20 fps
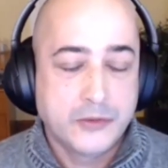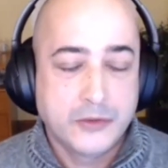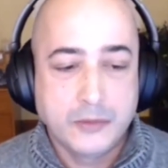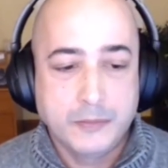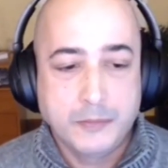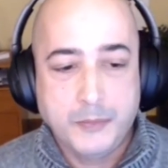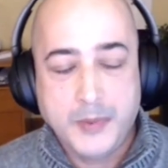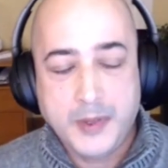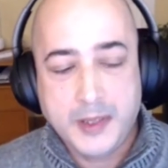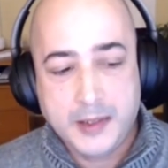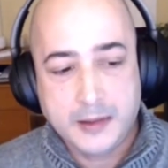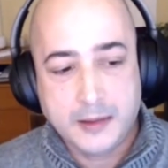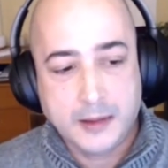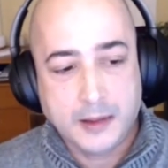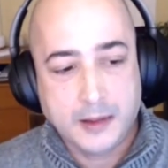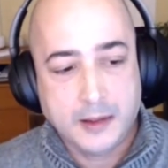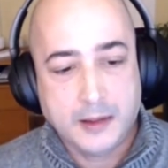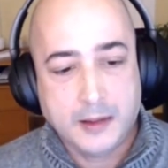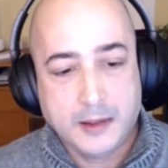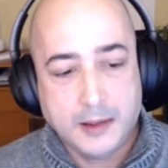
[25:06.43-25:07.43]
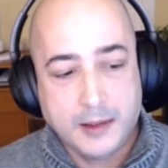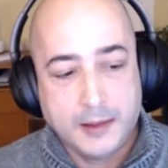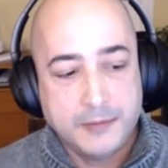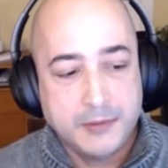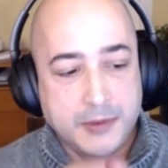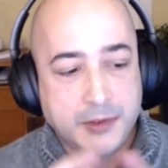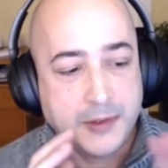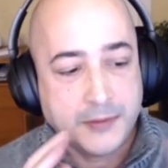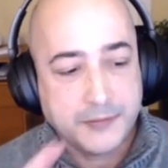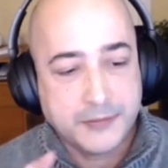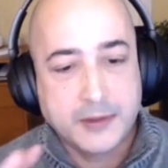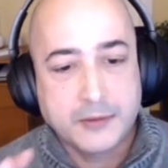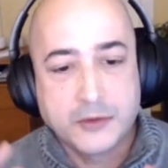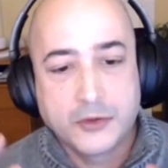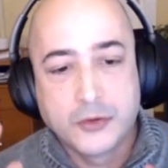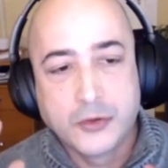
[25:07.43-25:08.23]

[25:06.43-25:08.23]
to be directed